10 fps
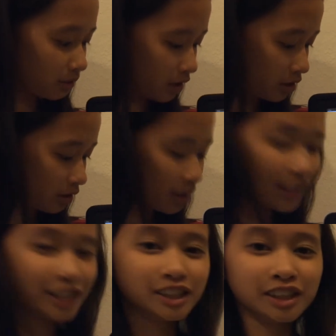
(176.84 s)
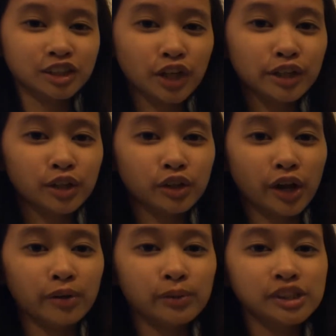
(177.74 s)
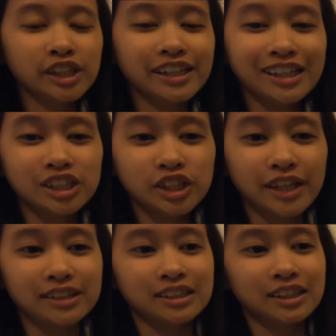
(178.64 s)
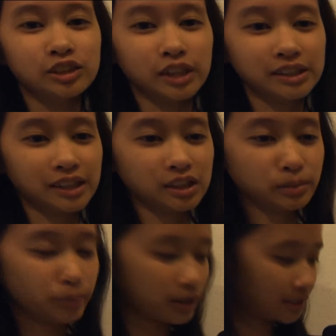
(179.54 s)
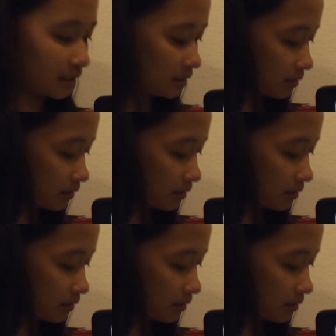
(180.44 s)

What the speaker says: Well, there's a start codon which initiates the translation process.